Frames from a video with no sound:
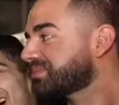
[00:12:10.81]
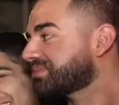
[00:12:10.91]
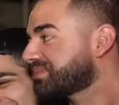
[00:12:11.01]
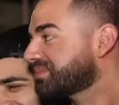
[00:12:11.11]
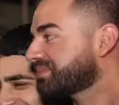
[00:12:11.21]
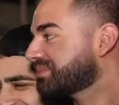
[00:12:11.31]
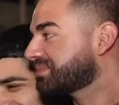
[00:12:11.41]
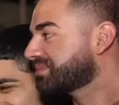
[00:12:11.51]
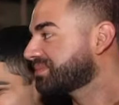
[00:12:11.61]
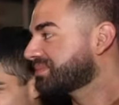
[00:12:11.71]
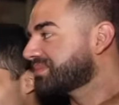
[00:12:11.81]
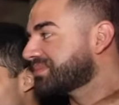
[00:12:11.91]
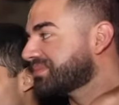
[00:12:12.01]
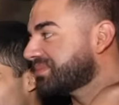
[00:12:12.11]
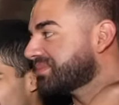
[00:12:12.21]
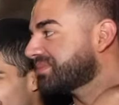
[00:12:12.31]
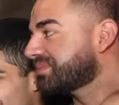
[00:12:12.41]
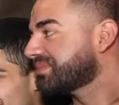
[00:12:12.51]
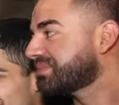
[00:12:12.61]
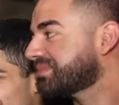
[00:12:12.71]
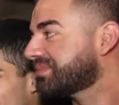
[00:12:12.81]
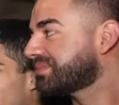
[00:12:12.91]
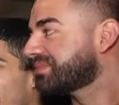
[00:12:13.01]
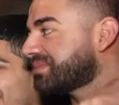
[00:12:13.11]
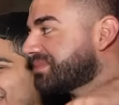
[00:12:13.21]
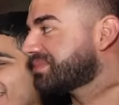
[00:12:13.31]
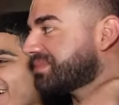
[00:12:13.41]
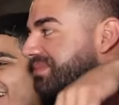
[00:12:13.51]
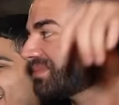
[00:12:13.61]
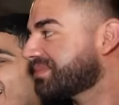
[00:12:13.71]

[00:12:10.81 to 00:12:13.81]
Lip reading: [no speech]